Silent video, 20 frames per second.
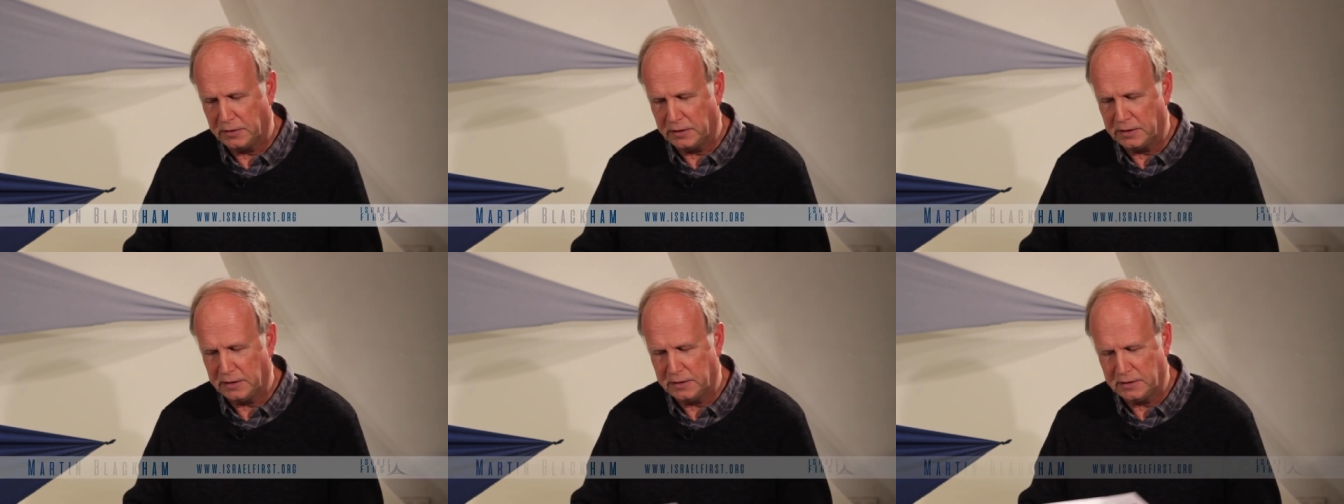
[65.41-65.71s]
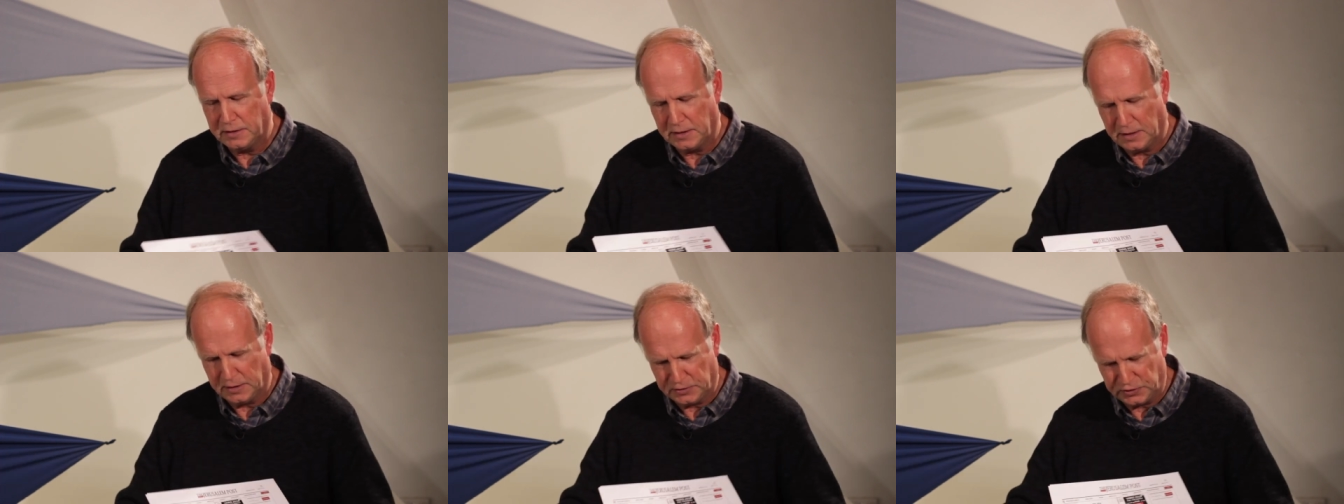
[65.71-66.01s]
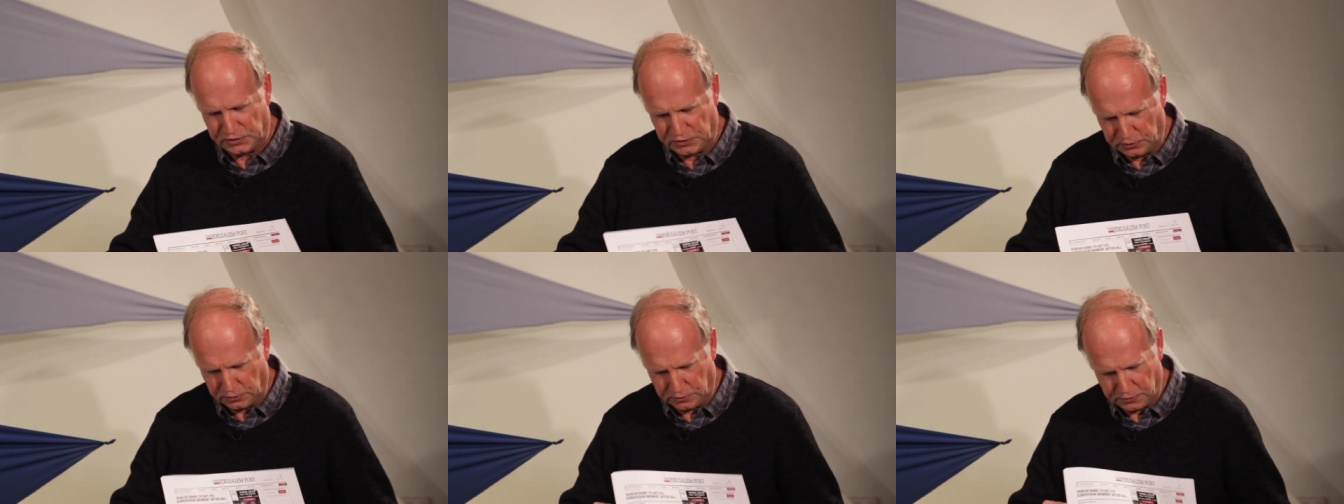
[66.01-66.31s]
the uh,
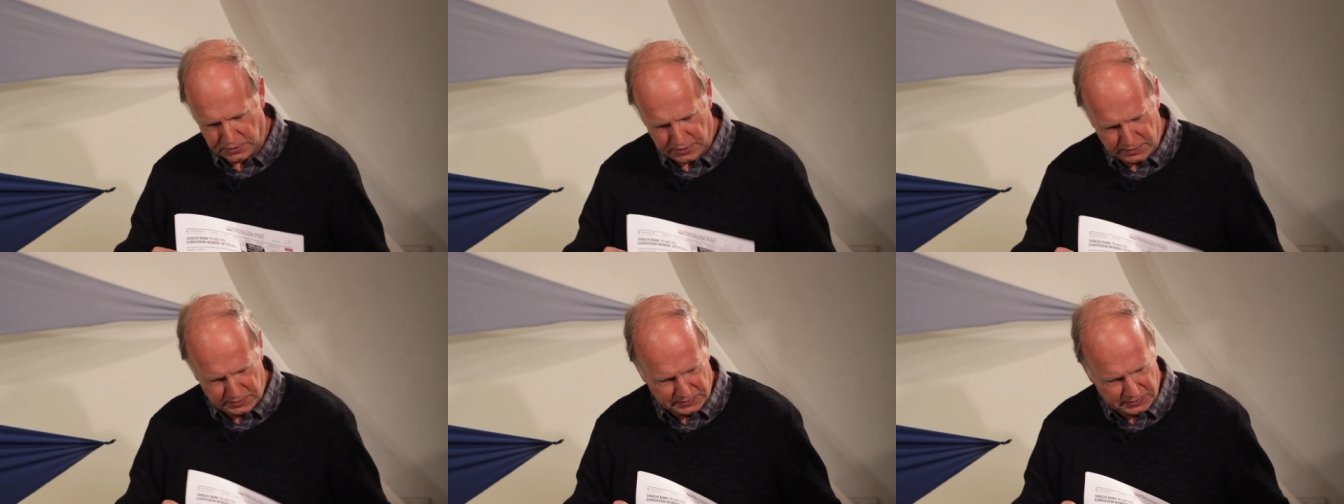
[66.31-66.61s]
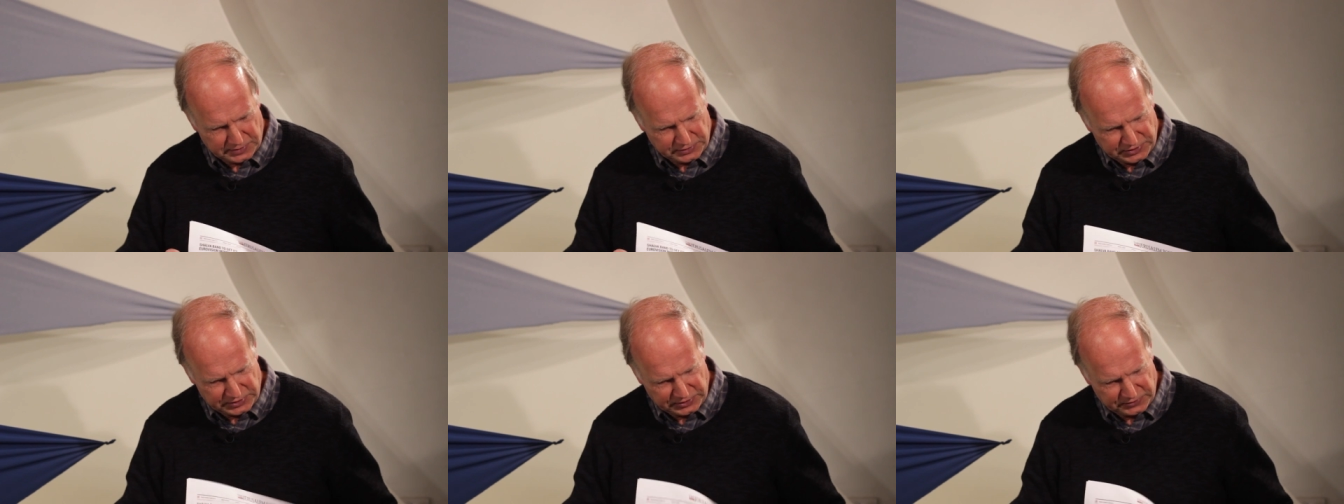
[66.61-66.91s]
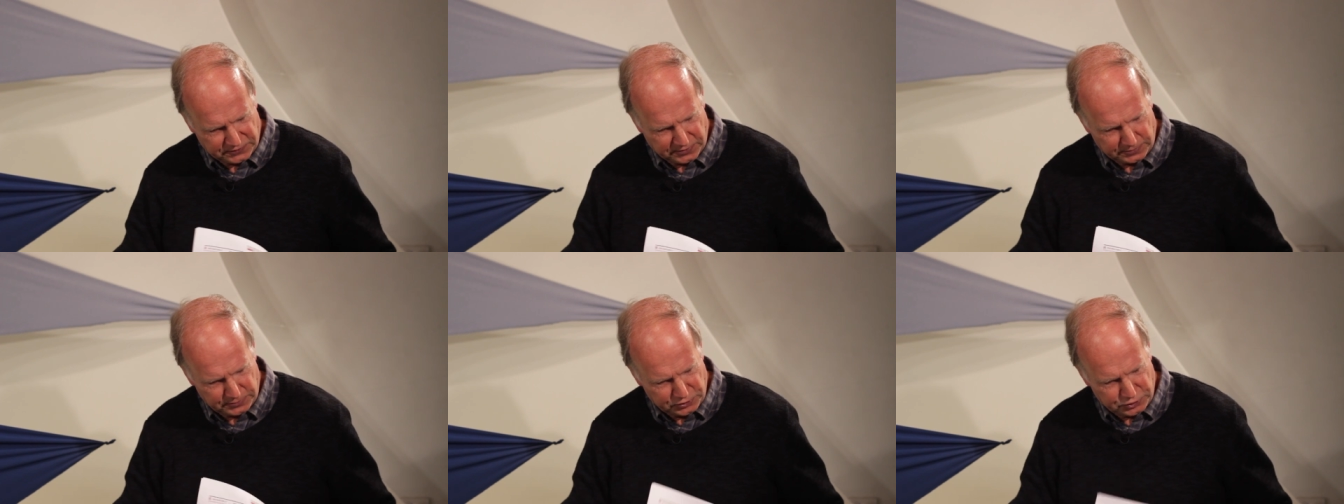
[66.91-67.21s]
story. This is
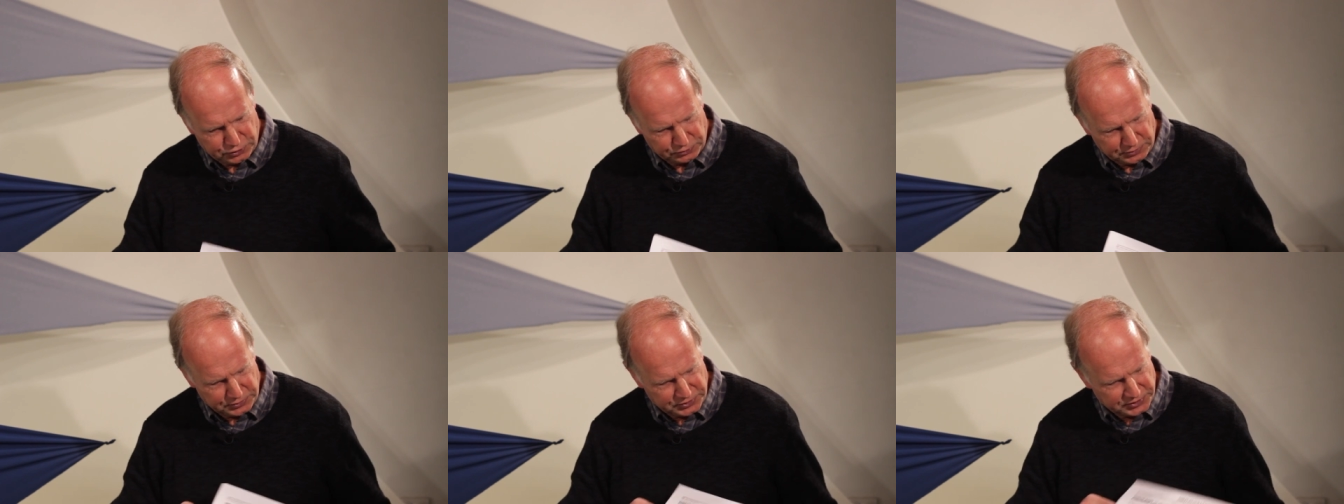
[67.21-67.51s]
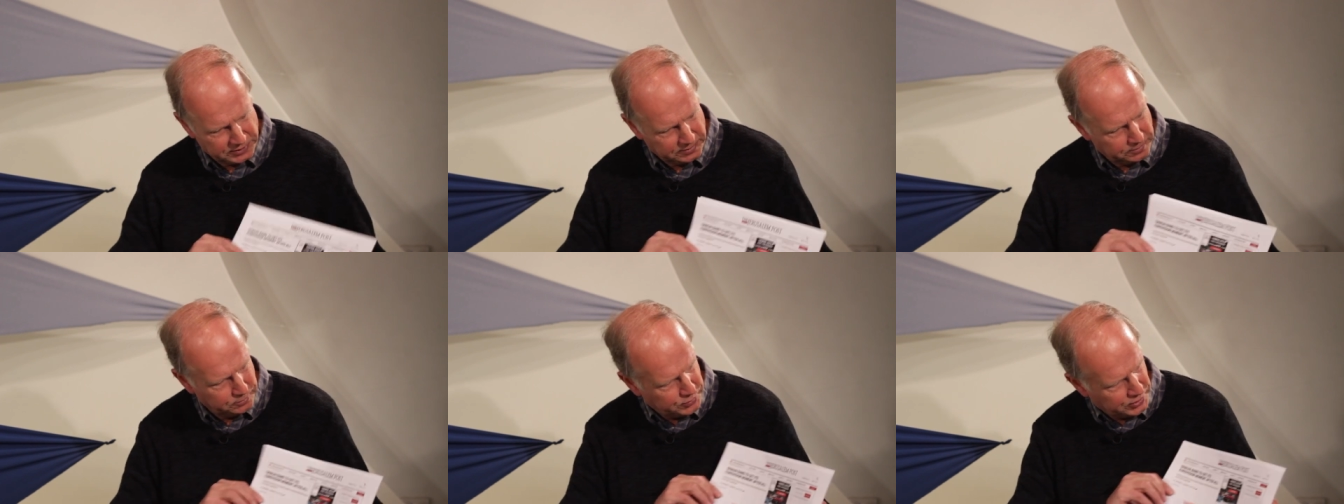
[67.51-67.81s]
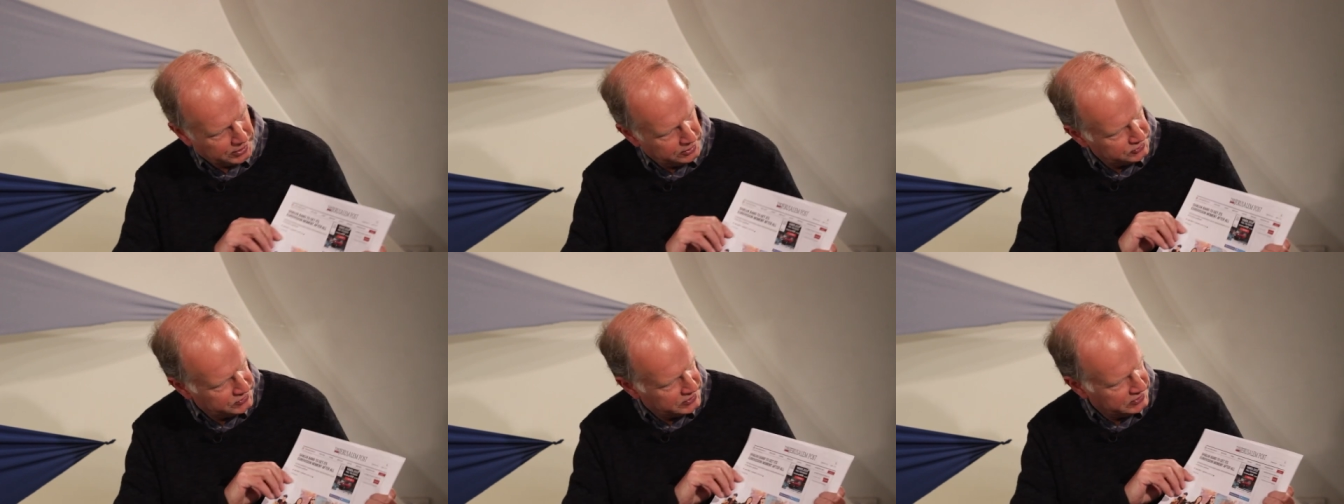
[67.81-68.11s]
from the Jerusalem
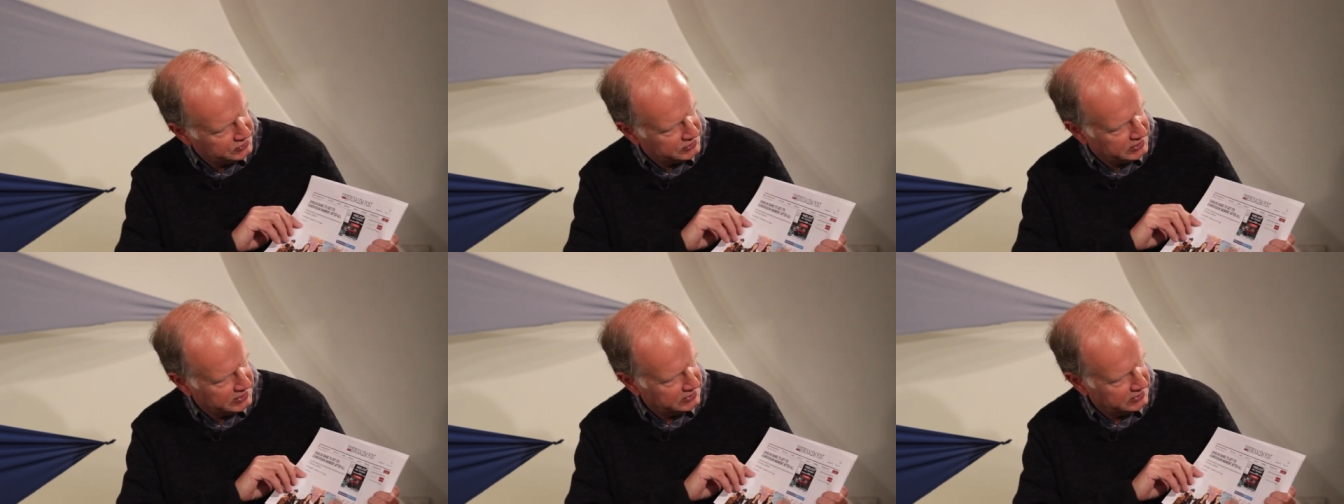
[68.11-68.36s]
Post. It